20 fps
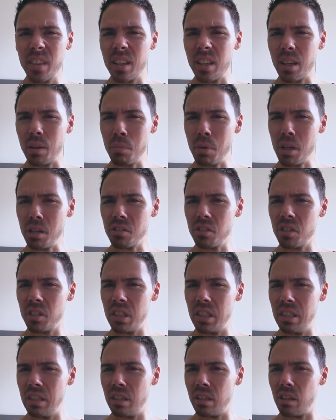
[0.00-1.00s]
I'm not
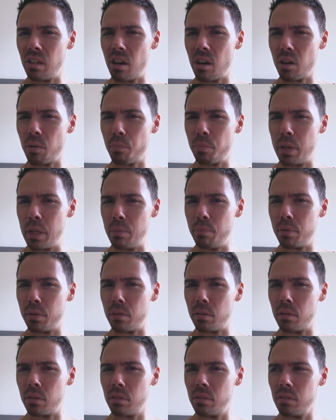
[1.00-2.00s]
seeing a lot of
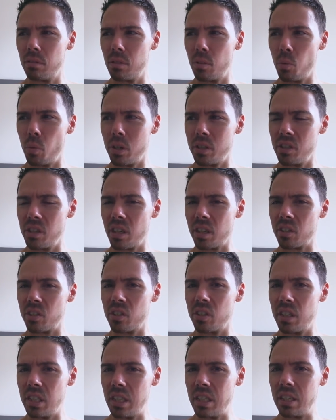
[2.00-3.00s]
people. The ones I
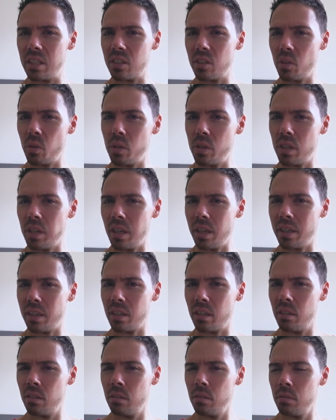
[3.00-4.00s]
see, it's always
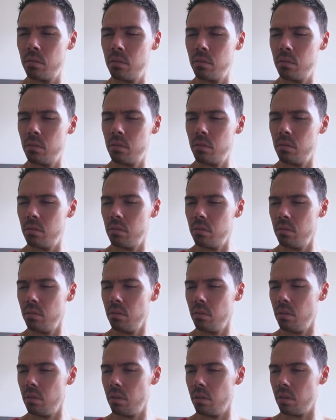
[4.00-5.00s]
like,
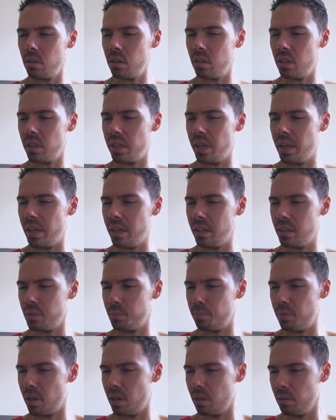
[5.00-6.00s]
look at the gains,
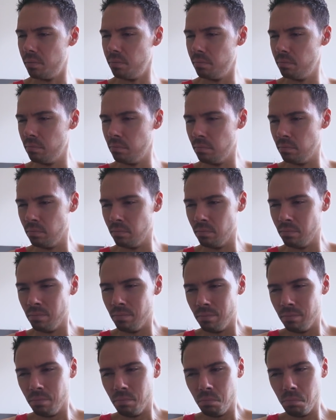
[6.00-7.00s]
bro.
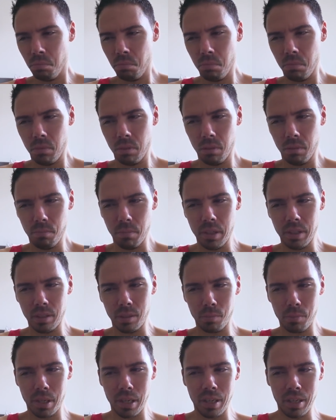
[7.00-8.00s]
Made
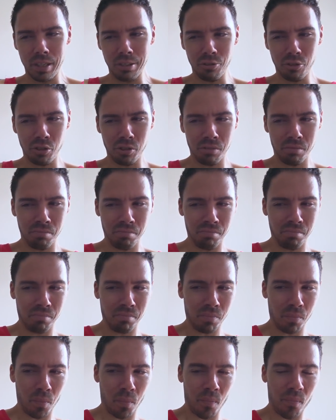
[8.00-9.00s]
some gains.
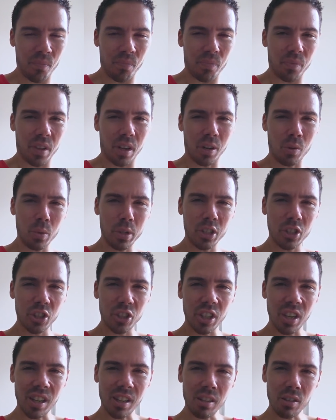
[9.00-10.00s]
Are we
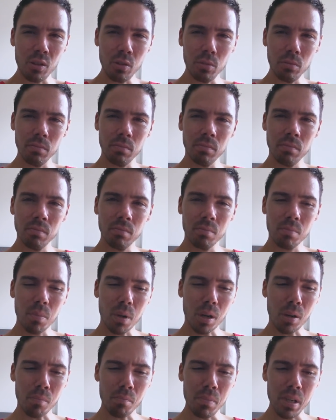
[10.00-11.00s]
shallow?
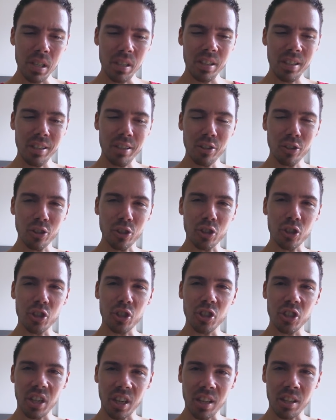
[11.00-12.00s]
Are meat eaters
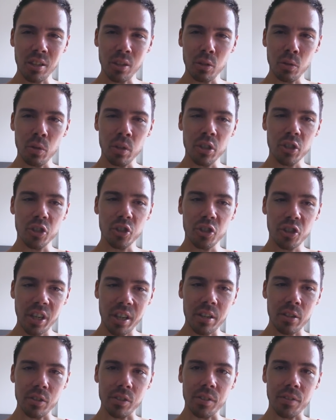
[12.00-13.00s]
shallow
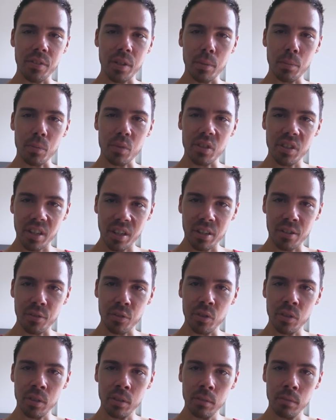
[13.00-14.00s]
shells of
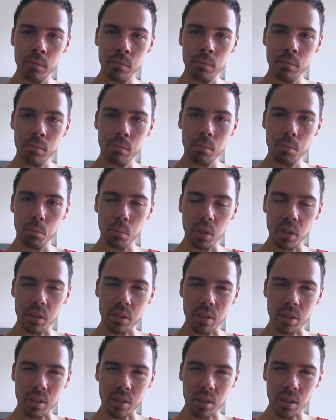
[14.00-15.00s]
themselves?
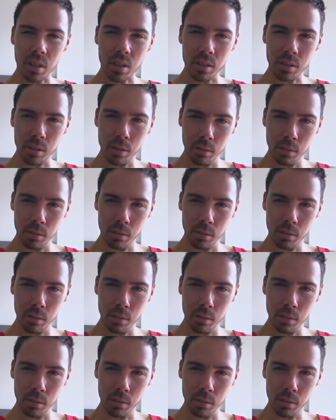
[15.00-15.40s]
Let's discuss